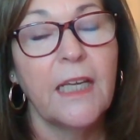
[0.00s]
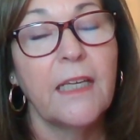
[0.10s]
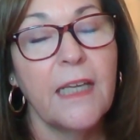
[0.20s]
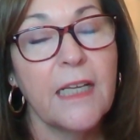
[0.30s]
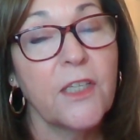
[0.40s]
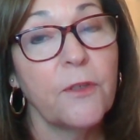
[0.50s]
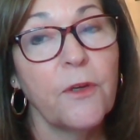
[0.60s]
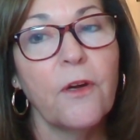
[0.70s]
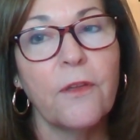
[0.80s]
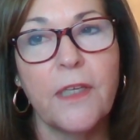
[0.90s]
Yes,
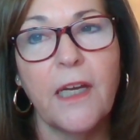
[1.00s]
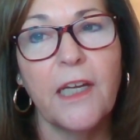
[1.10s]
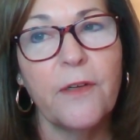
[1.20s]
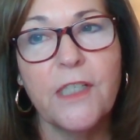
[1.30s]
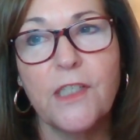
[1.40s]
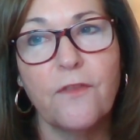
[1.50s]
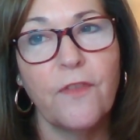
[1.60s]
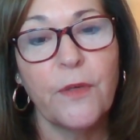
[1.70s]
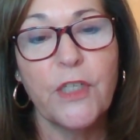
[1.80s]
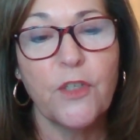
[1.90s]
there are. The IRS is
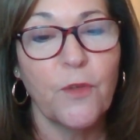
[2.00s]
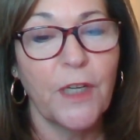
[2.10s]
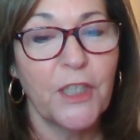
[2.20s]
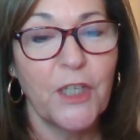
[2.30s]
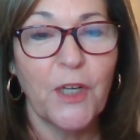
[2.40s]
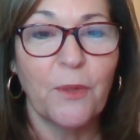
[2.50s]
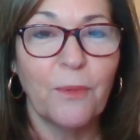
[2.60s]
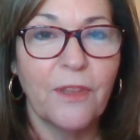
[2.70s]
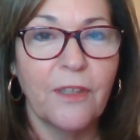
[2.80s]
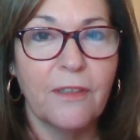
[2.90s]
very strict,
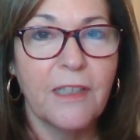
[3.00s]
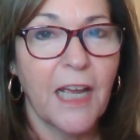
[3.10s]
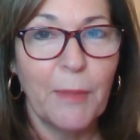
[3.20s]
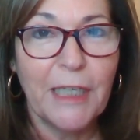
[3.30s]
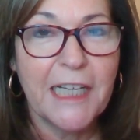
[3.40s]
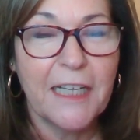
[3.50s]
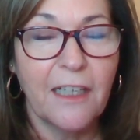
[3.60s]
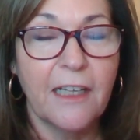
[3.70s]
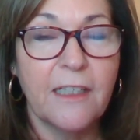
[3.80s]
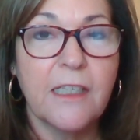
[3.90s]
with their timing
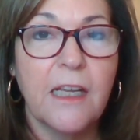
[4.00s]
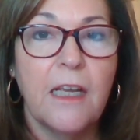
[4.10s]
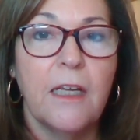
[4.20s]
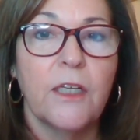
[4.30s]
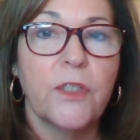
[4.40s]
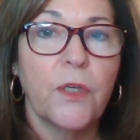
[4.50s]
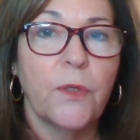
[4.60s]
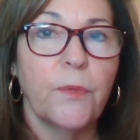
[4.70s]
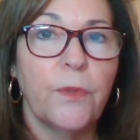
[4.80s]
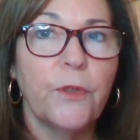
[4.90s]
deadlines.
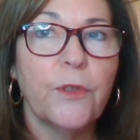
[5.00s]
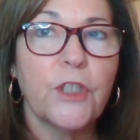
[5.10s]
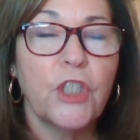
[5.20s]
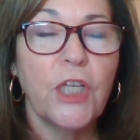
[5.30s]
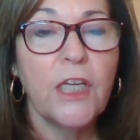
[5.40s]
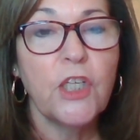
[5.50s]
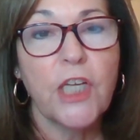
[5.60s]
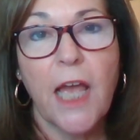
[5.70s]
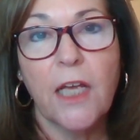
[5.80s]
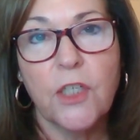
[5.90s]
So your
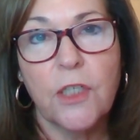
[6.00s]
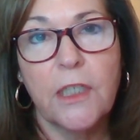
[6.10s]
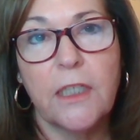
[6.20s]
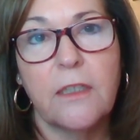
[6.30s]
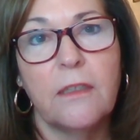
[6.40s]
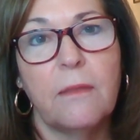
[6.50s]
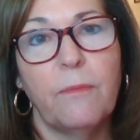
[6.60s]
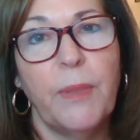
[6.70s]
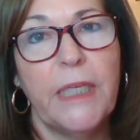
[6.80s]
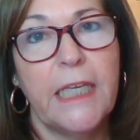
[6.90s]
exchange actually
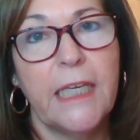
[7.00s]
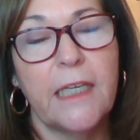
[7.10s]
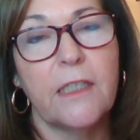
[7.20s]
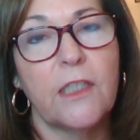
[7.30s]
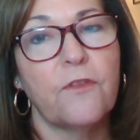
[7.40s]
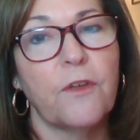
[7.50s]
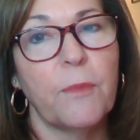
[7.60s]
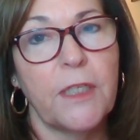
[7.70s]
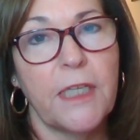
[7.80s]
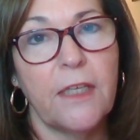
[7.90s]
begins
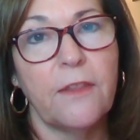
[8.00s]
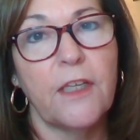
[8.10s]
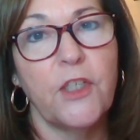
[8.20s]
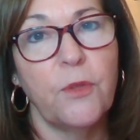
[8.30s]
from the date that you